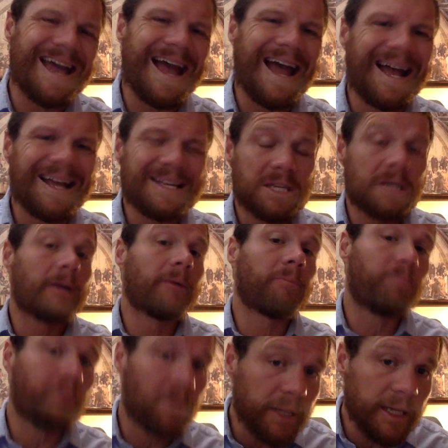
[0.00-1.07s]
as
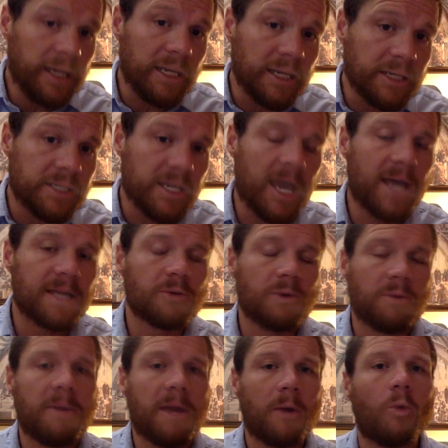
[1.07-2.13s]
complete as
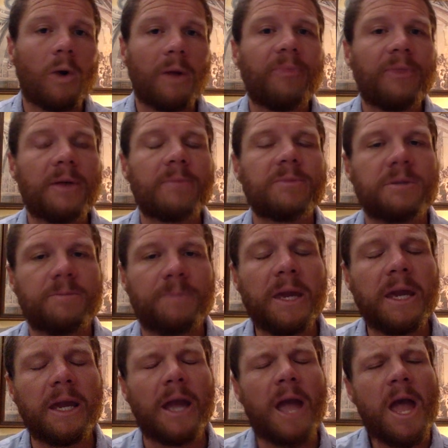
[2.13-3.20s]
we may want them to
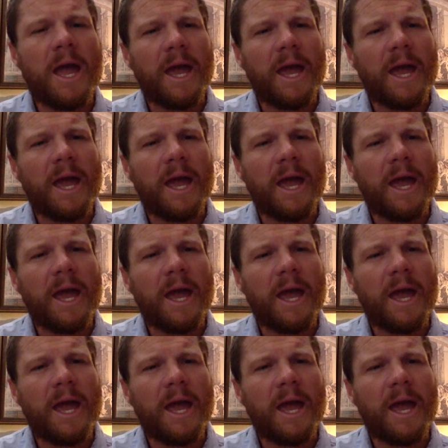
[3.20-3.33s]
be.